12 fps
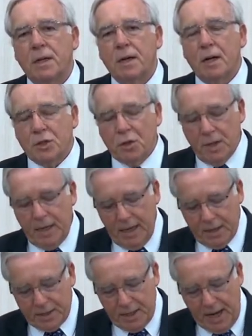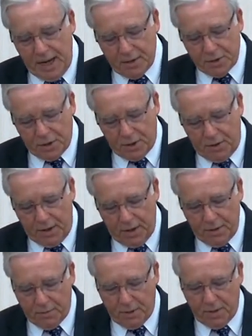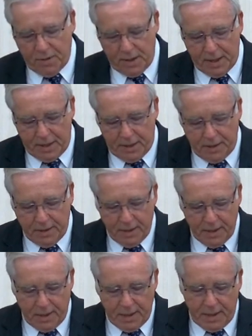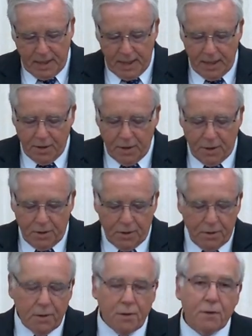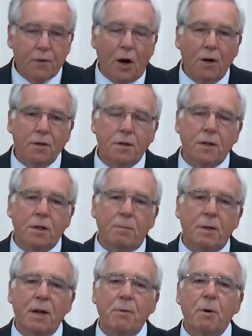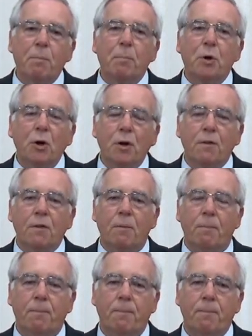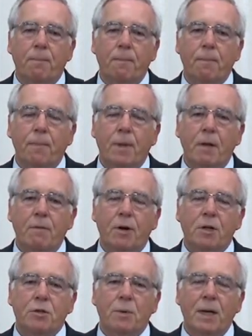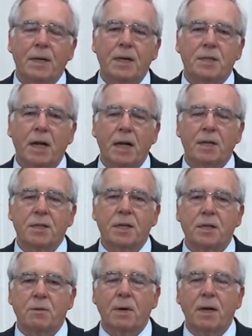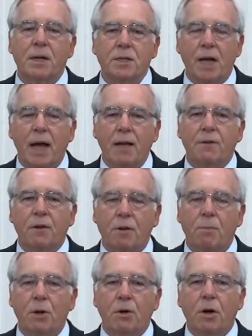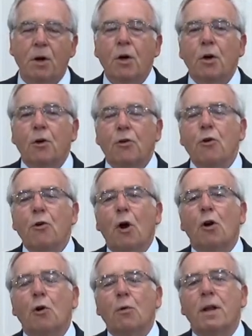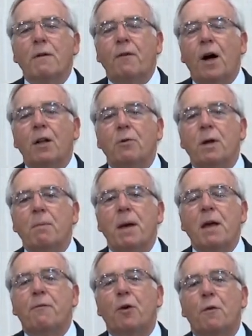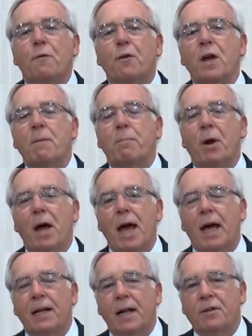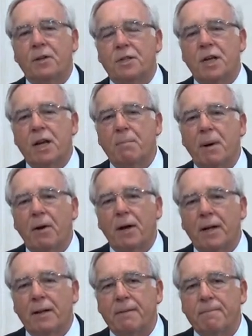And so the next day, as the crowd were there, he turned to them and he rebuked them. In verse 26, he's really saying to them, Look, you are only following me for free bread and to see a miracle.